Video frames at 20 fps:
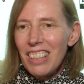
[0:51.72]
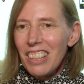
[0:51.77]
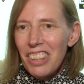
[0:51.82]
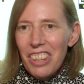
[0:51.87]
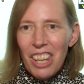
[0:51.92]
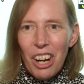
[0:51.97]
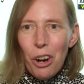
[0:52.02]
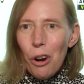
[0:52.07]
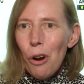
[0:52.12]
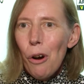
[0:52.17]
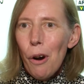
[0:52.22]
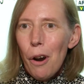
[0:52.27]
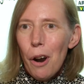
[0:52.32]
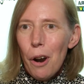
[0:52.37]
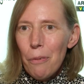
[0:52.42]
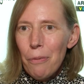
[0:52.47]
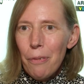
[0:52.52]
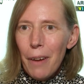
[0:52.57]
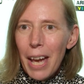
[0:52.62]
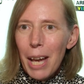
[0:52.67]
their
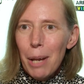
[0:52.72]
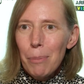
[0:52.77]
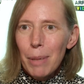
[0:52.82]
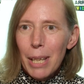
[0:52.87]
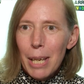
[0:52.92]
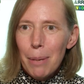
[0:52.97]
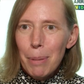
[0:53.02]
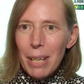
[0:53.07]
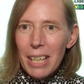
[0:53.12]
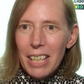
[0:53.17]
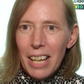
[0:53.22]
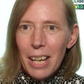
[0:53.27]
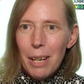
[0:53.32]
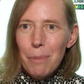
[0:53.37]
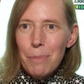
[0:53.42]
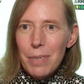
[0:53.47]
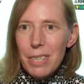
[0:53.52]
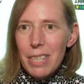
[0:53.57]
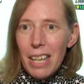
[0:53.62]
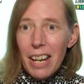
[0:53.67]
horror family
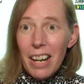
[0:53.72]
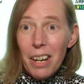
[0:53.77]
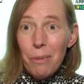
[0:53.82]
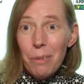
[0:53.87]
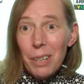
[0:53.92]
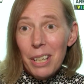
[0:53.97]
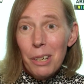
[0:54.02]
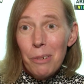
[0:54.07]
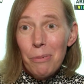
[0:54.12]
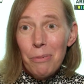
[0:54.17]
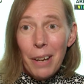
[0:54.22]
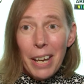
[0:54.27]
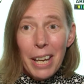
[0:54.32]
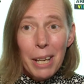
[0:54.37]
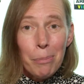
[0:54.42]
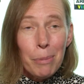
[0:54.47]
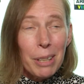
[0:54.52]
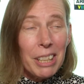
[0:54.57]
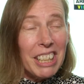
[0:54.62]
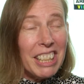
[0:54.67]
becomes their real
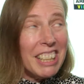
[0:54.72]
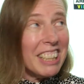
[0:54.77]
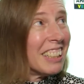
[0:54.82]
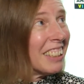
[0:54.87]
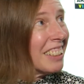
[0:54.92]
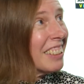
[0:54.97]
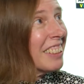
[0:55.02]
family.